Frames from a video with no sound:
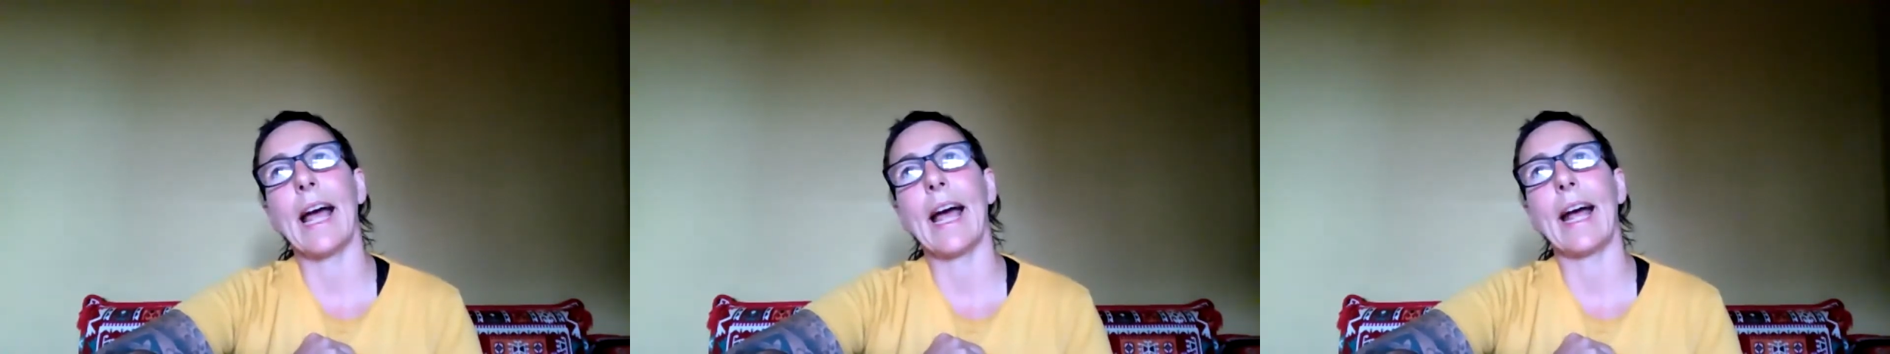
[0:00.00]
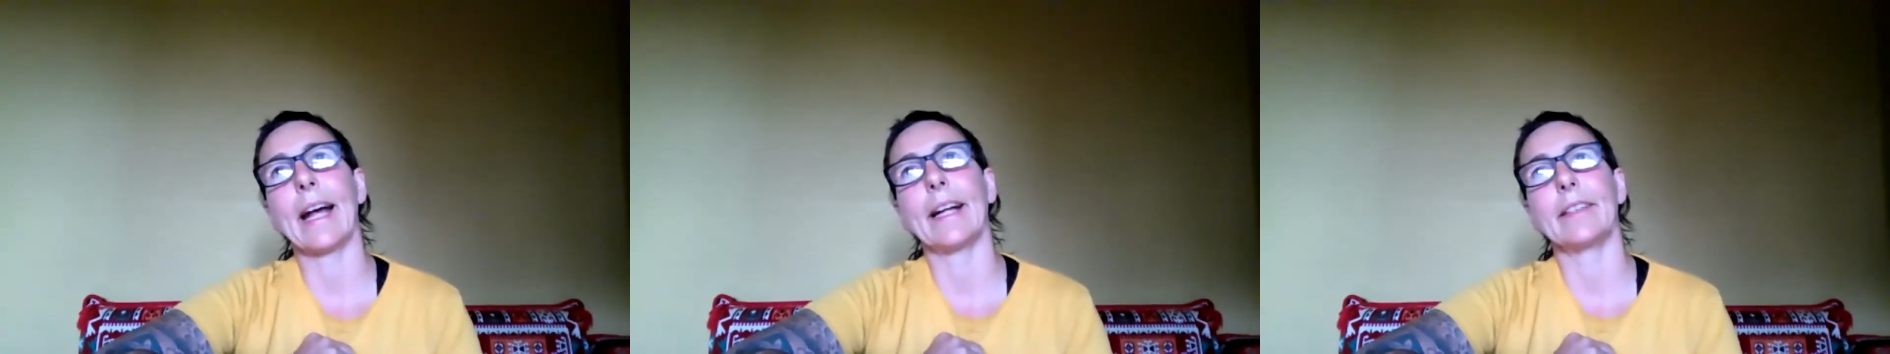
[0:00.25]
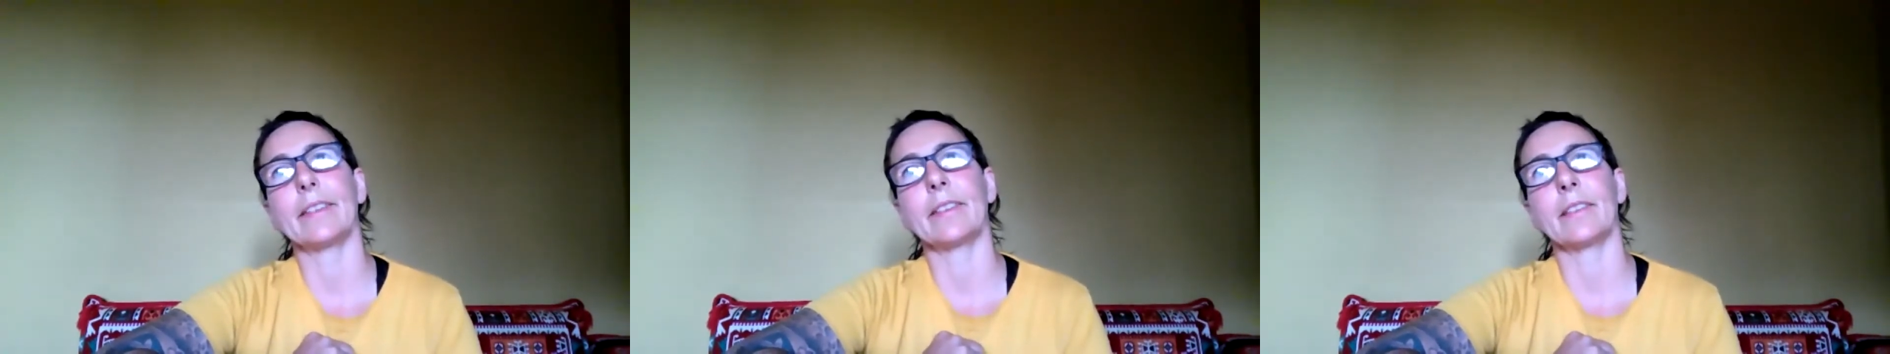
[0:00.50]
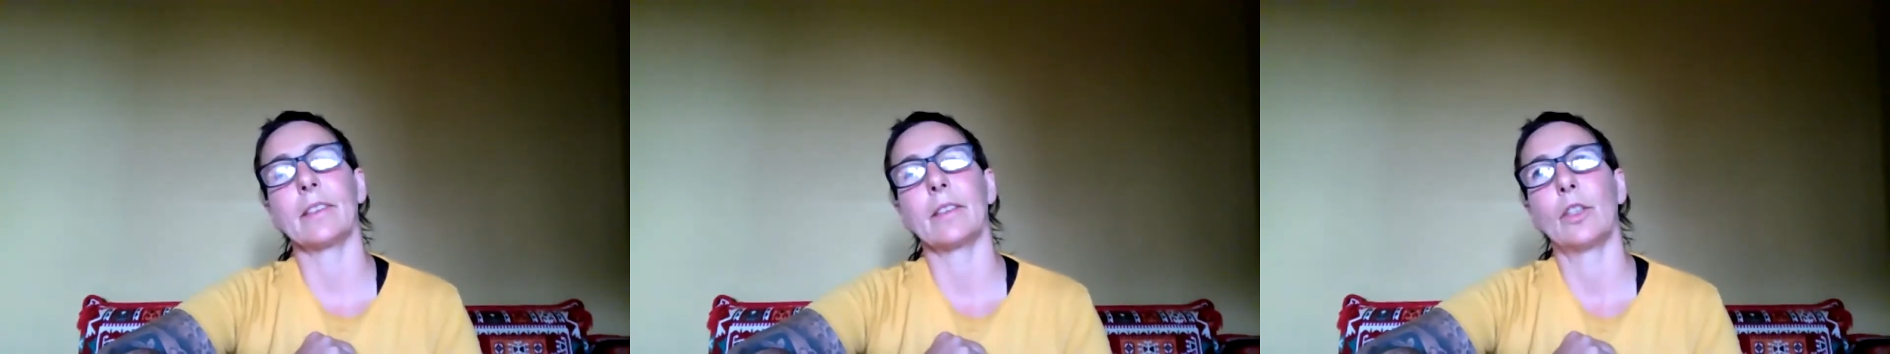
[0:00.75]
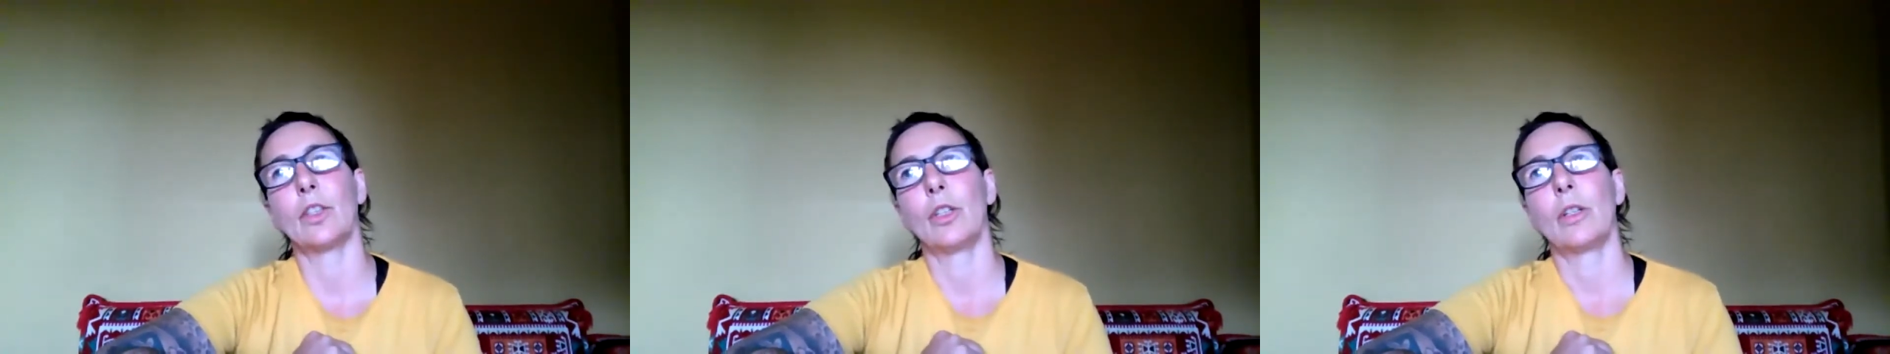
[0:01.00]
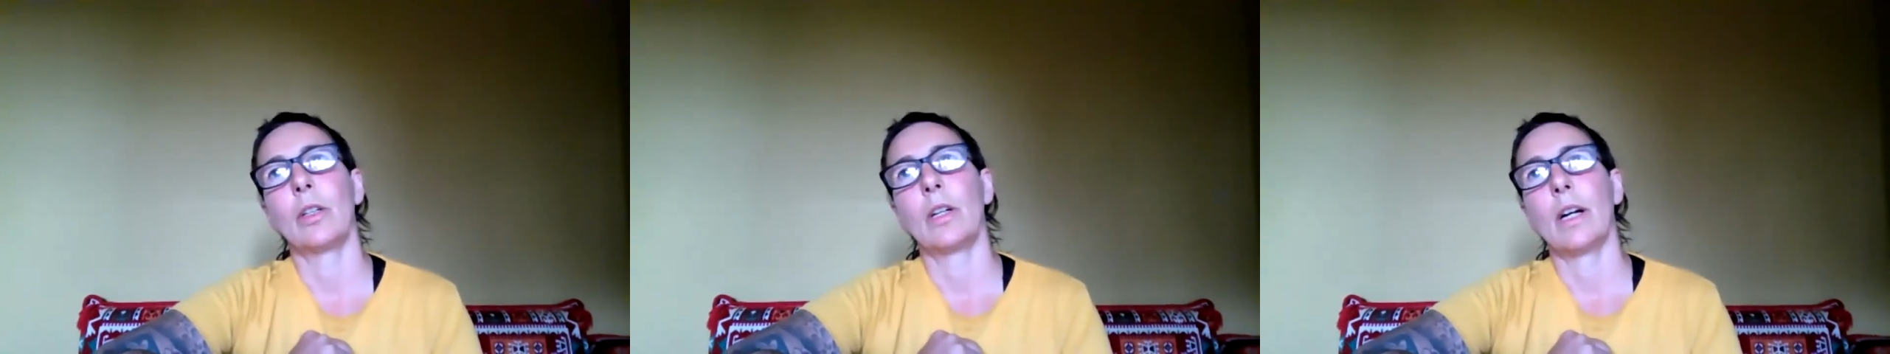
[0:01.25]
has
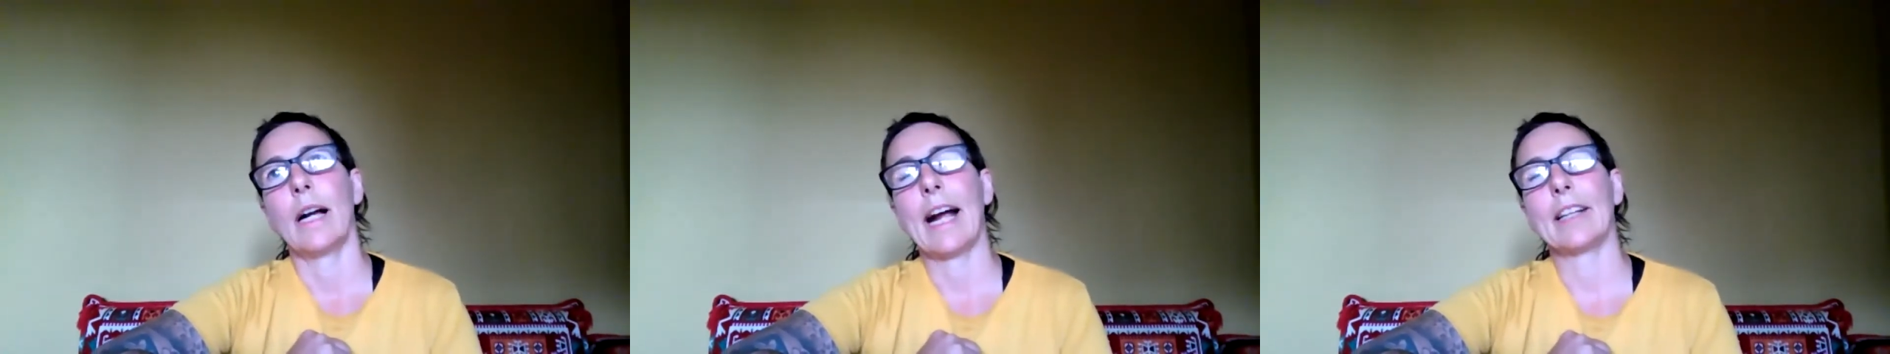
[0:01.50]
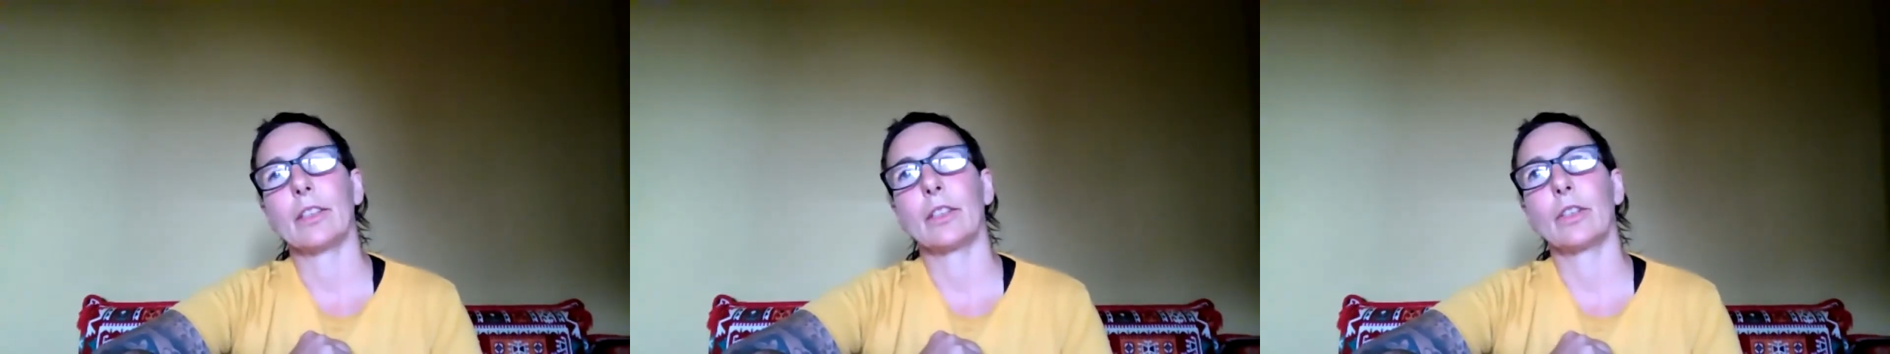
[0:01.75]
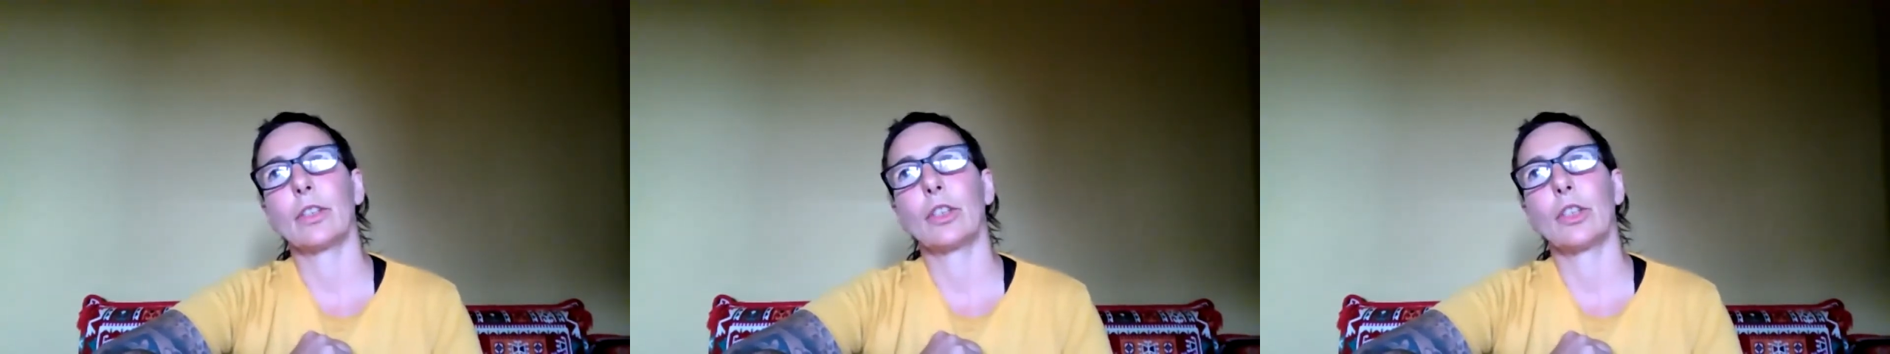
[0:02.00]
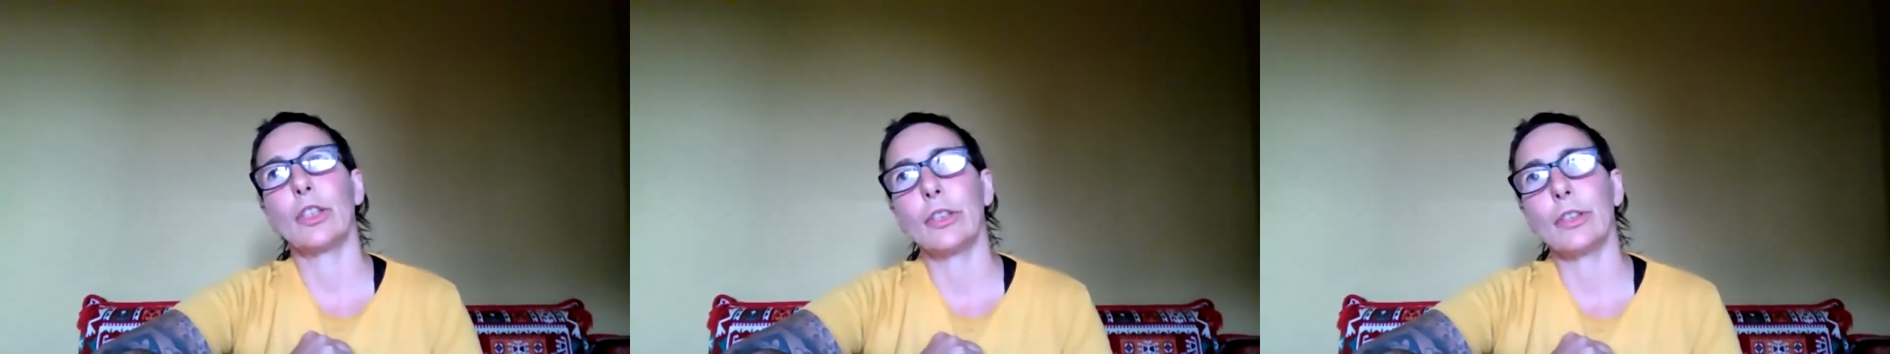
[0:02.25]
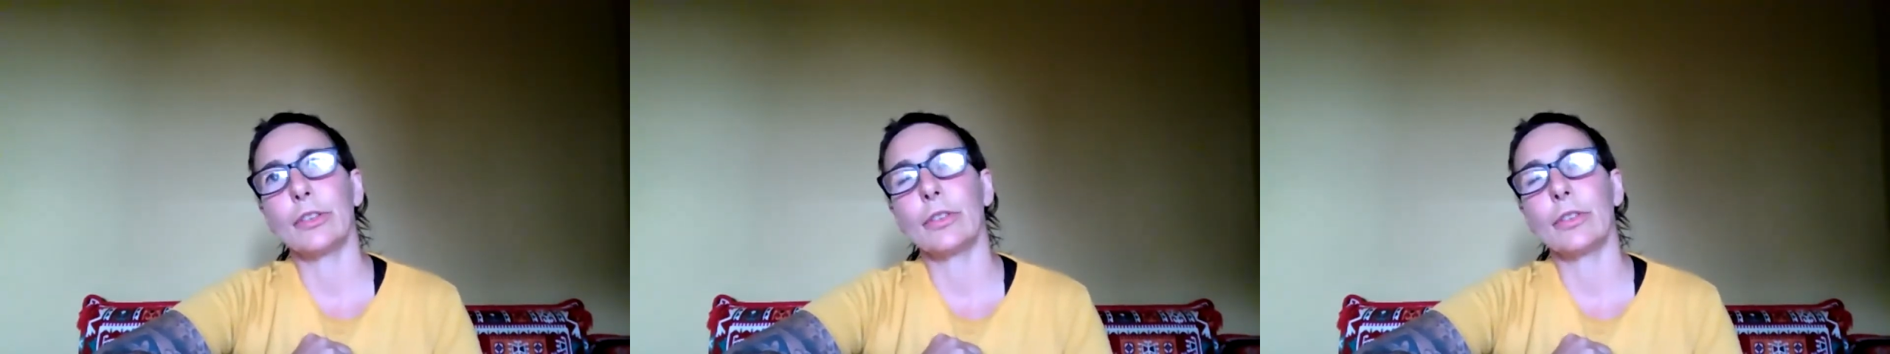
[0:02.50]
had a good